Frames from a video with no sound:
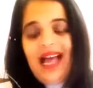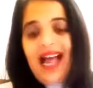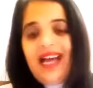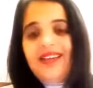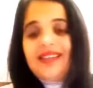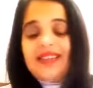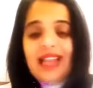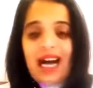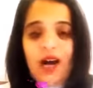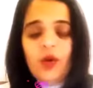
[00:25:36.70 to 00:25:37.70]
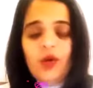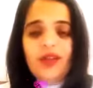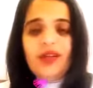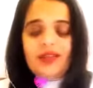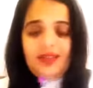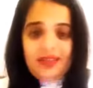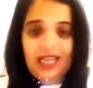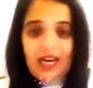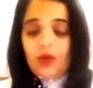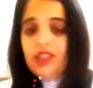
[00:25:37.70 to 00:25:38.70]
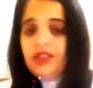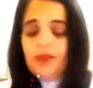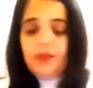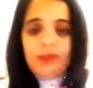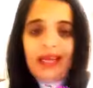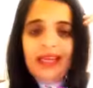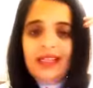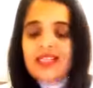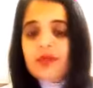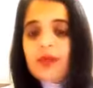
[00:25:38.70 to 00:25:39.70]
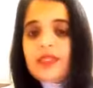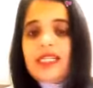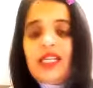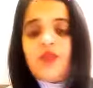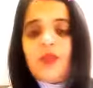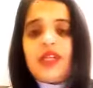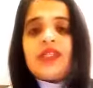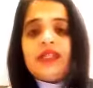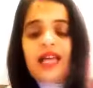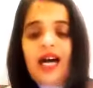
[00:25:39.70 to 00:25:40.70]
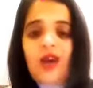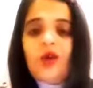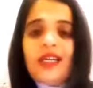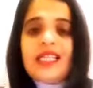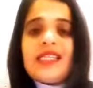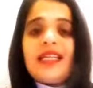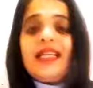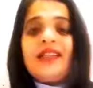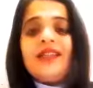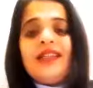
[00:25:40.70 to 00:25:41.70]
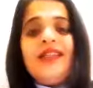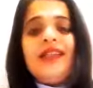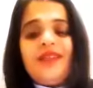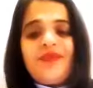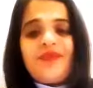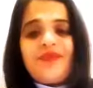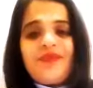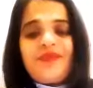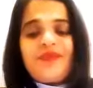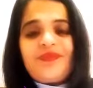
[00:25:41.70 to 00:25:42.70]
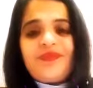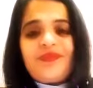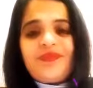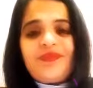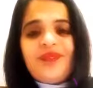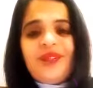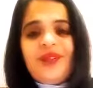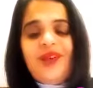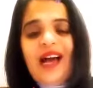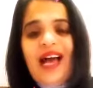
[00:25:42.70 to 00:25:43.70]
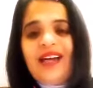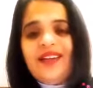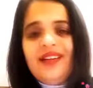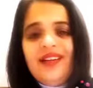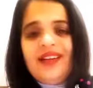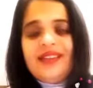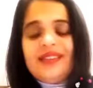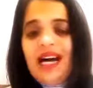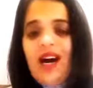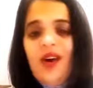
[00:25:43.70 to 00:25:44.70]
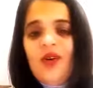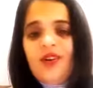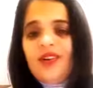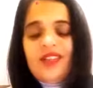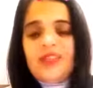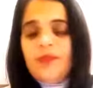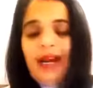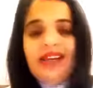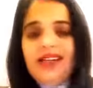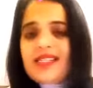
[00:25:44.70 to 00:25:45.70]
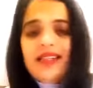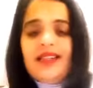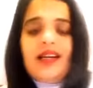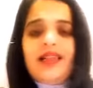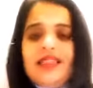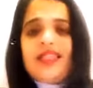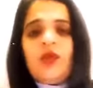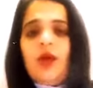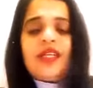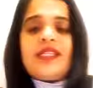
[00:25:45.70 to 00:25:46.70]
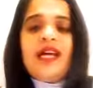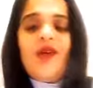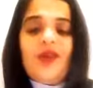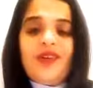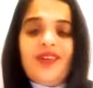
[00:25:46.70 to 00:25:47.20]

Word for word: And now, now that mind doesn't perceive because now is eternity you know and now uh, the mind doesn't understand what is now